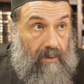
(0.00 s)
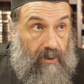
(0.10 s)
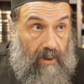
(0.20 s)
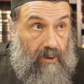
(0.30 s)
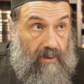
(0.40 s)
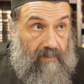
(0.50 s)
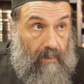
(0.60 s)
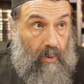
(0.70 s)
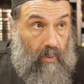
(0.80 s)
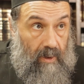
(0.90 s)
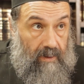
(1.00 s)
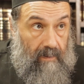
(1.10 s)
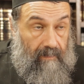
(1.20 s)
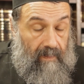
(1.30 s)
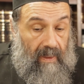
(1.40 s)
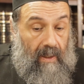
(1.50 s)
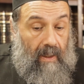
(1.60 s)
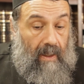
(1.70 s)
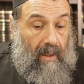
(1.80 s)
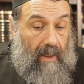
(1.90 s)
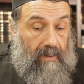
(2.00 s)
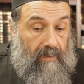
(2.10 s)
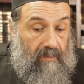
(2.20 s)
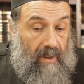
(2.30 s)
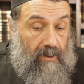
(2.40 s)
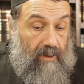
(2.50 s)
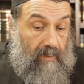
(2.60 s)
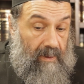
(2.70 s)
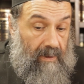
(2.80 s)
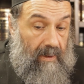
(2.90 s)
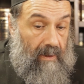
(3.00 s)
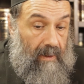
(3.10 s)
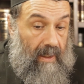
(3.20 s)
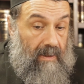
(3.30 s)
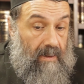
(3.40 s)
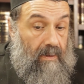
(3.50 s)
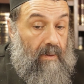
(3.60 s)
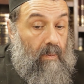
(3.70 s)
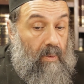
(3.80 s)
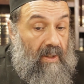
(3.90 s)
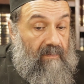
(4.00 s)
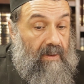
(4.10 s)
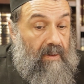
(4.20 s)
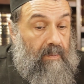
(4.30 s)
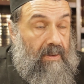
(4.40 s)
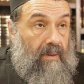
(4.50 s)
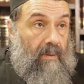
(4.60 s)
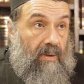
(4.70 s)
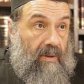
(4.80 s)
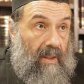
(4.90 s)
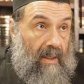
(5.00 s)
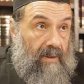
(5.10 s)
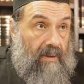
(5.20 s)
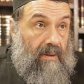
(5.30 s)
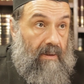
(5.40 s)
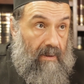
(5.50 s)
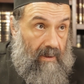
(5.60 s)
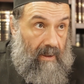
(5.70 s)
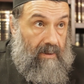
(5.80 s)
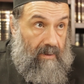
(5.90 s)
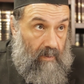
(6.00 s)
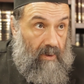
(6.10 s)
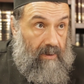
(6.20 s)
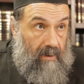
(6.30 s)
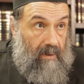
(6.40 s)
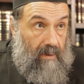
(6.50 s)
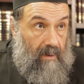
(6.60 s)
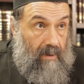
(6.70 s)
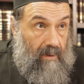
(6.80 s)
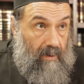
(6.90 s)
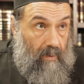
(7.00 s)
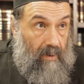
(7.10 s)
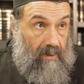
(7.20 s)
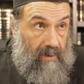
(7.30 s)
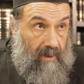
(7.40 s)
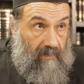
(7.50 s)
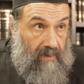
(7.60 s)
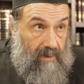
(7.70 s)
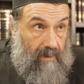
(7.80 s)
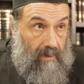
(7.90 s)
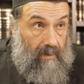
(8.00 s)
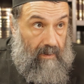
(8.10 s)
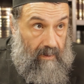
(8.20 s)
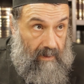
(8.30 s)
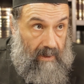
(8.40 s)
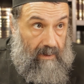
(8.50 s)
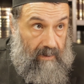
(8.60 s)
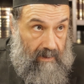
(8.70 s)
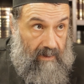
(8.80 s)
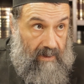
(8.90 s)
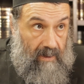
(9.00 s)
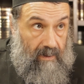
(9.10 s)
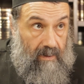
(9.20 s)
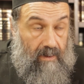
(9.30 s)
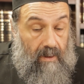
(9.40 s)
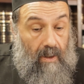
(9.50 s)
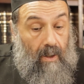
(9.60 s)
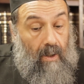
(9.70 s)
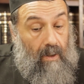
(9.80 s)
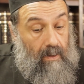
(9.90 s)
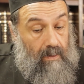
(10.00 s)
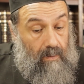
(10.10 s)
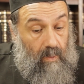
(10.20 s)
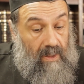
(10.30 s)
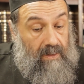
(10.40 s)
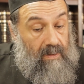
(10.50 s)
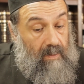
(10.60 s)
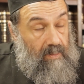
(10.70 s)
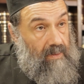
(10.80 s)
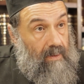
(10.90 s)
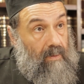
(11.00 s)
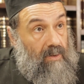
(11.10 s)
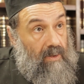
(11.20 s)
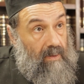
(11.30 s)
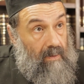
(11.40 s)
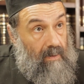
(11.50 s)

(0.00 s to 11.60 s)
judges, from court. And in Russia, in political cases, wherever the prosecution asks, that's what the court gives, the sentence. So once the prosecution